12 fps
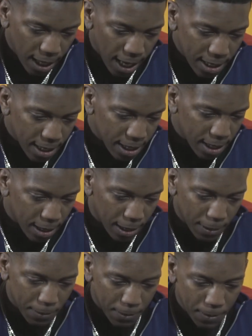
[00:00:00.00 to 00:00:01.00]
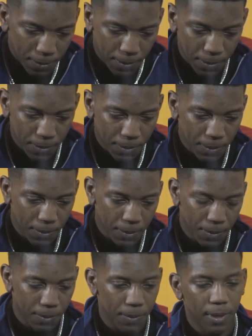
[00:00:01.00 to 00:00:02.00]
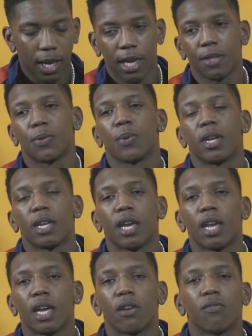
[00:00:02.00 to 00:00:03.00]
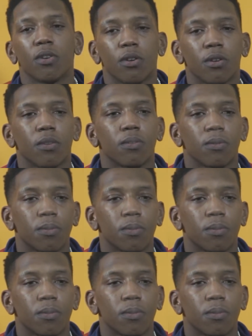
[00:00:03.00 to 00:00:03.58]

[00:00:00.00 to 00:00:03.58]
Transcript: I did like three and a half years.